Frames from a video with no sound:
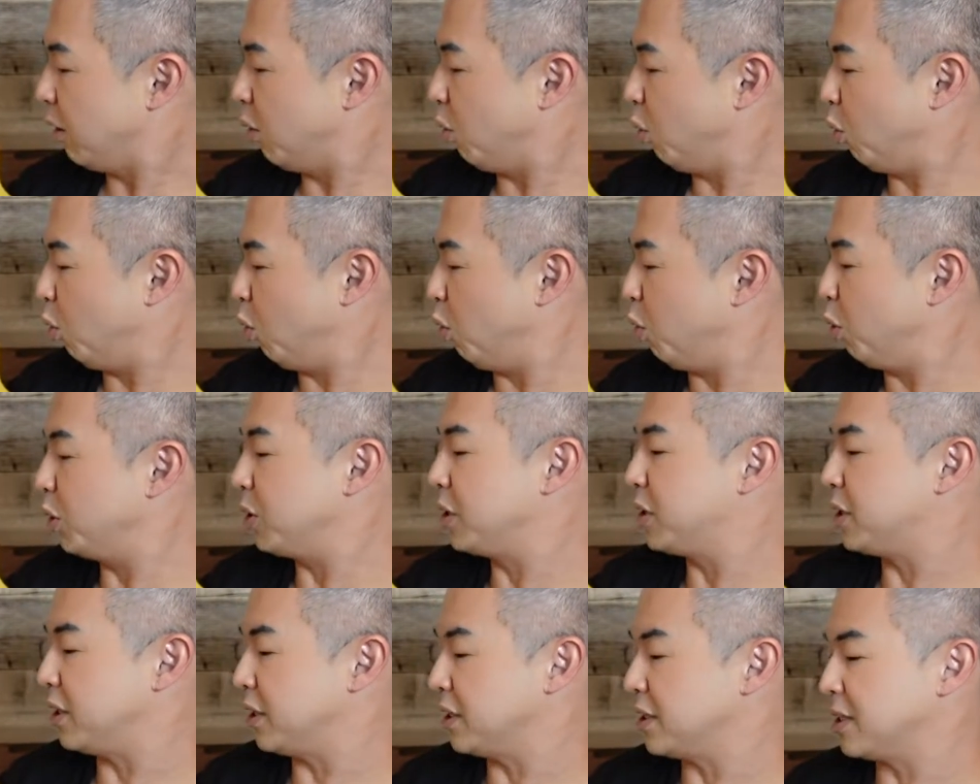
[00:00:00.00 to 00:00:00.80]
Oh,
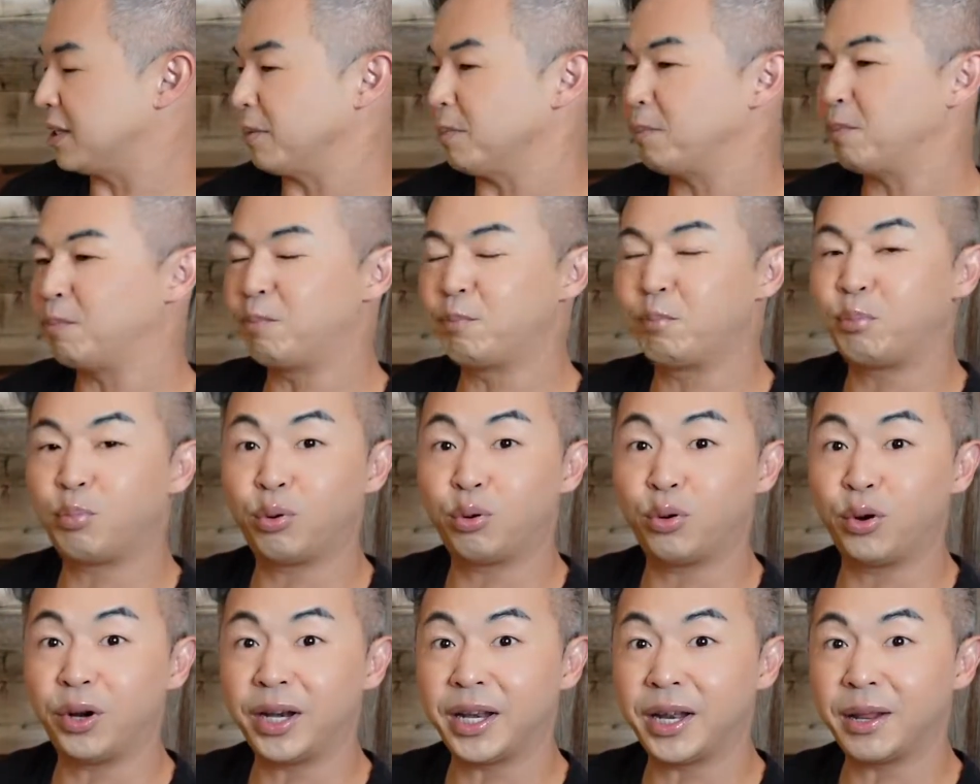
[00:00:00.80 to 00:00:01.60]
she's a
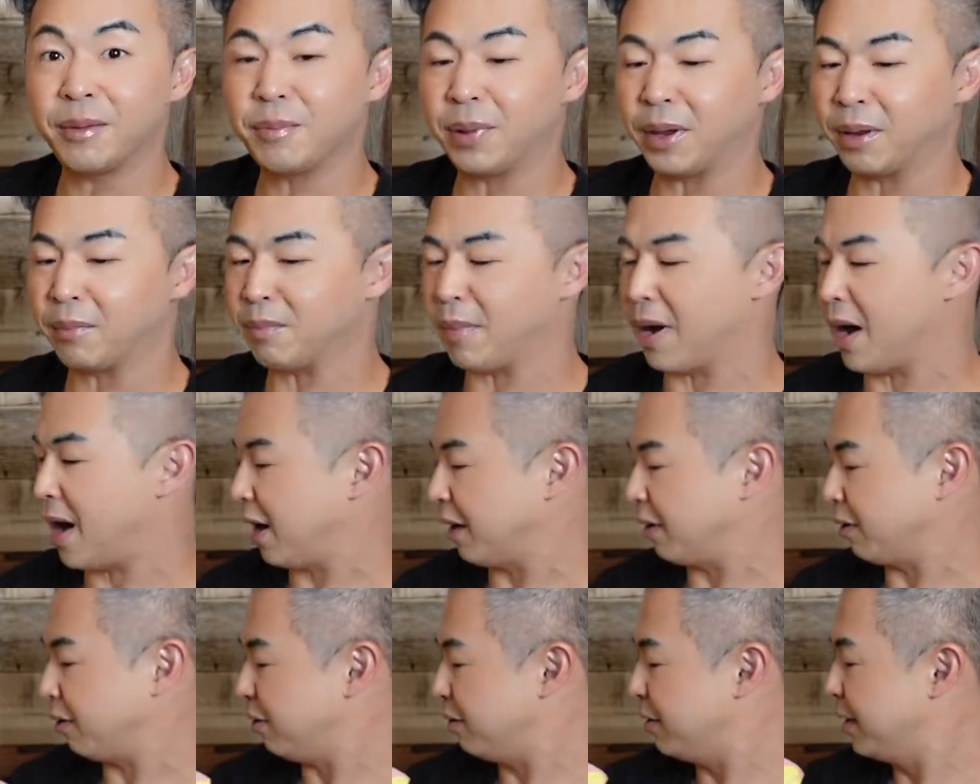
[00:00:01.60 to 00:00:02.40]
pretty big
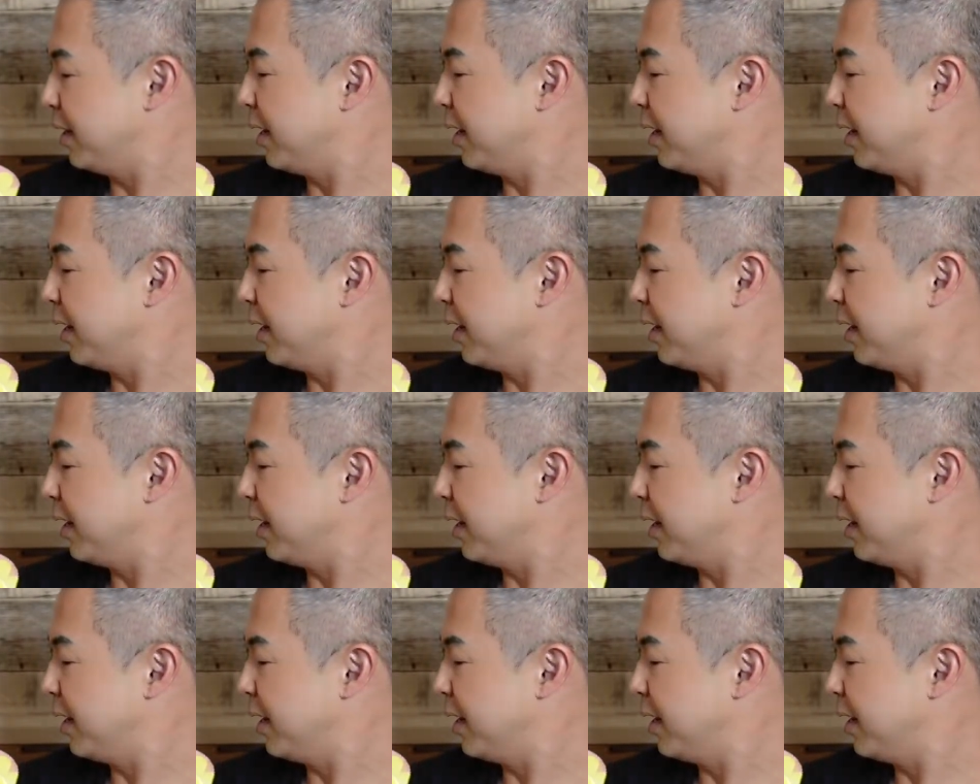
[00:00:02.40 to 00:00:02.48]
bottle.